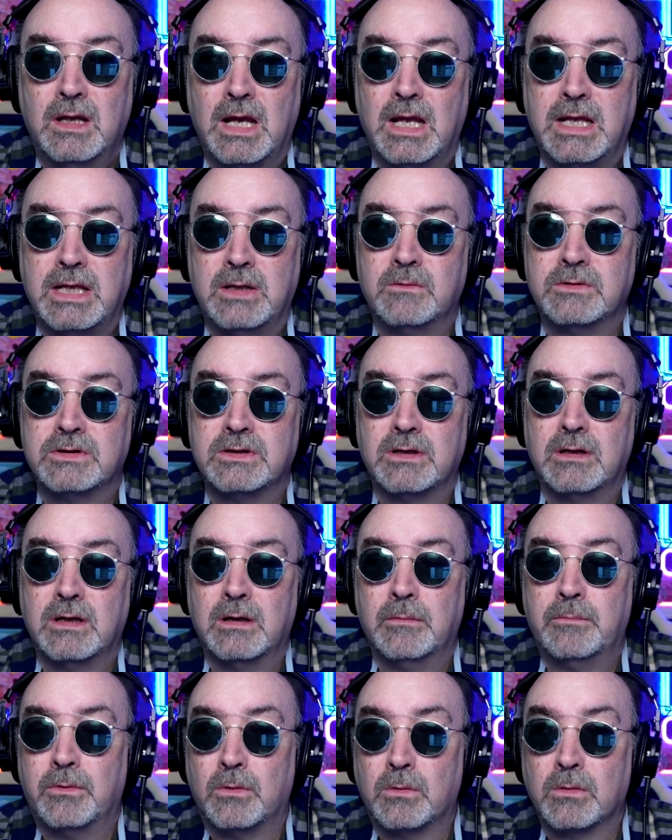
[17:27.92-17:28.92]
And he was a,
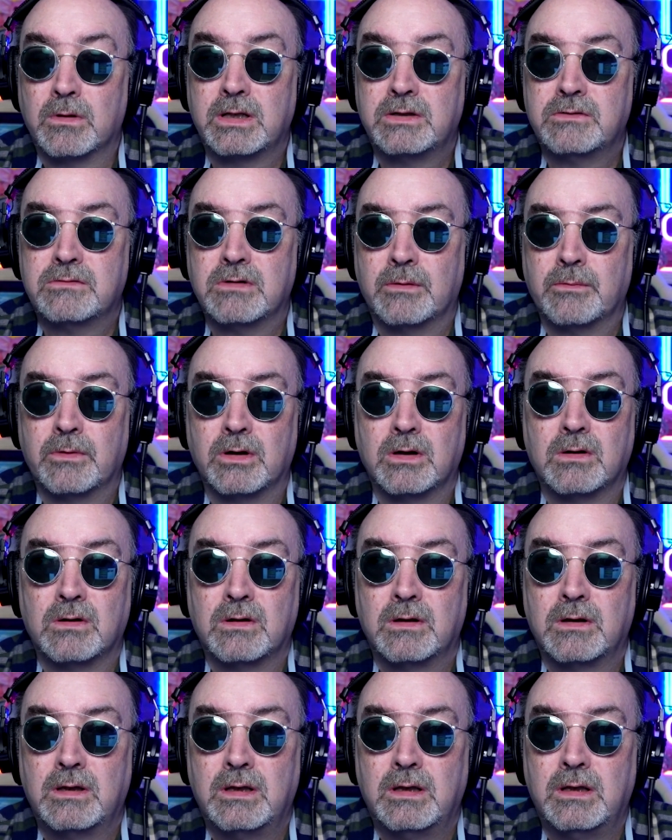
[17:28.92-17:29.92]
a boring drummer.
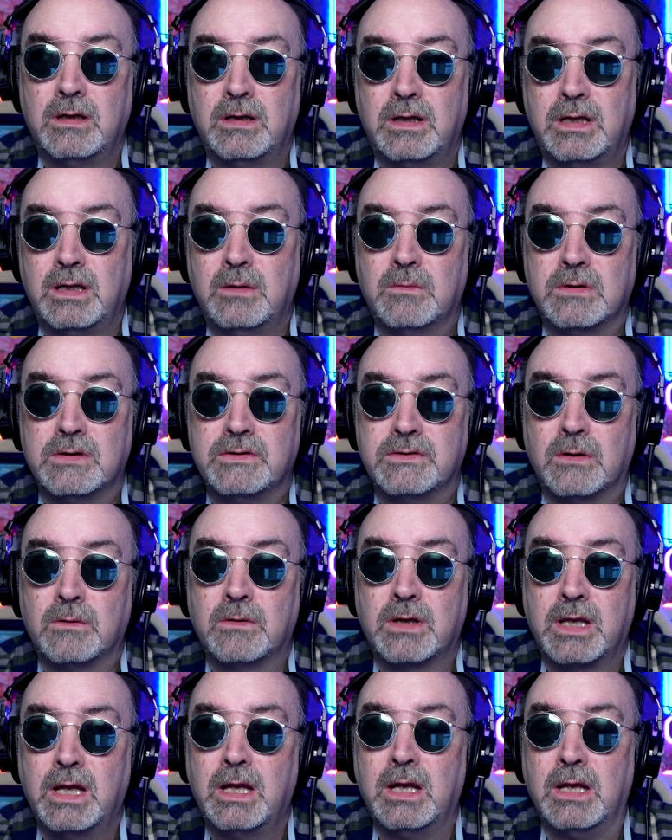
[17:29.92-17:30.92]
He was
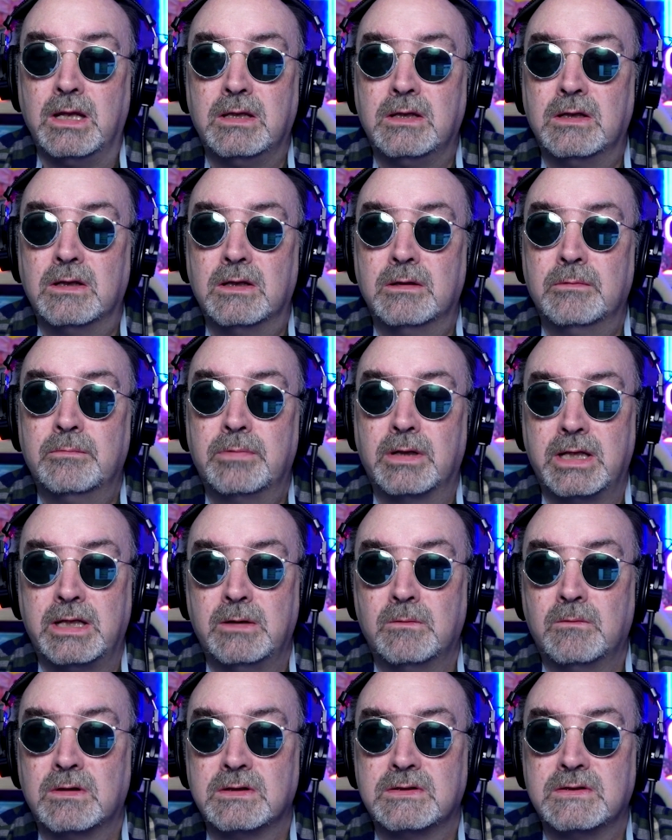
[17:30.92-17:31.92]
okay, but
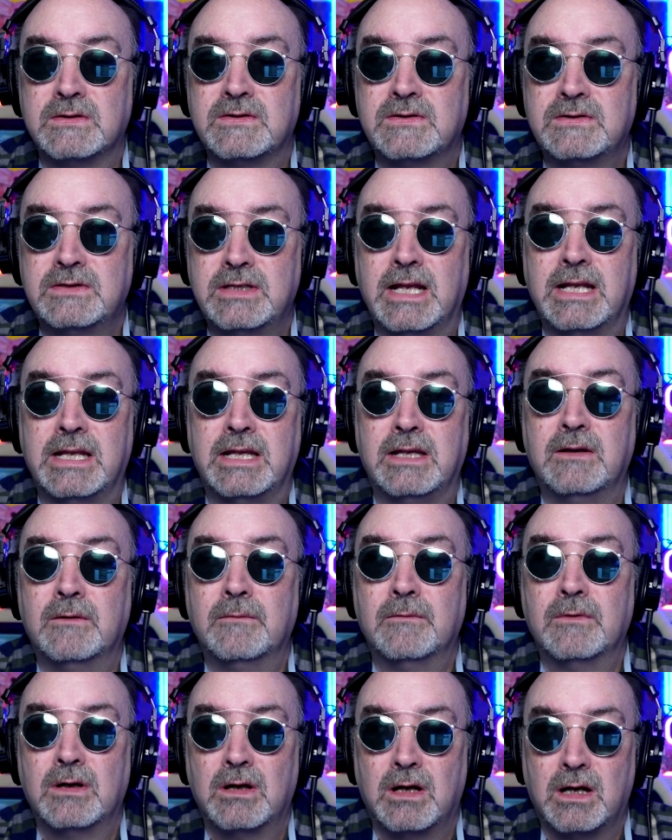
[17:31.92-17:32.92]
he wasn't steady
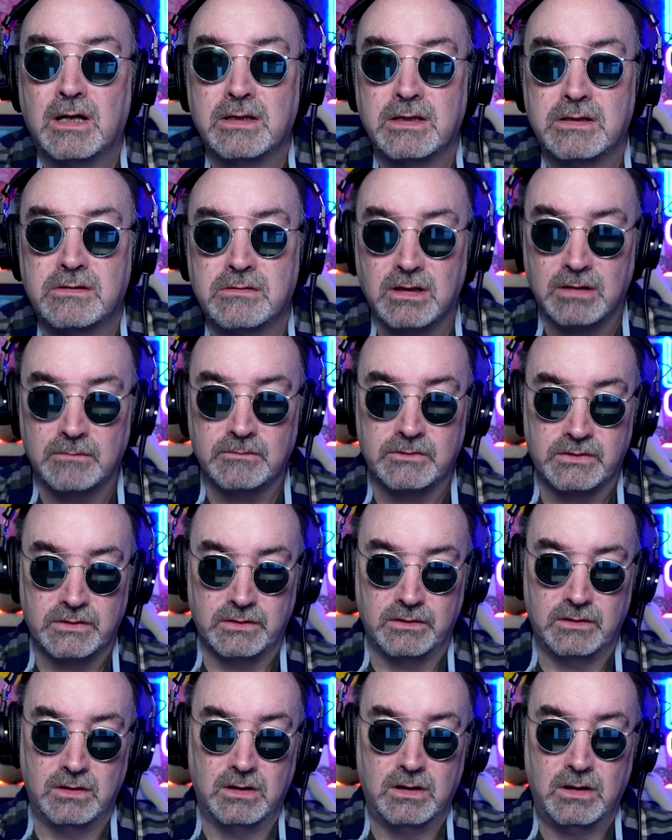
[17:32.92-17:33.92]
on the drums.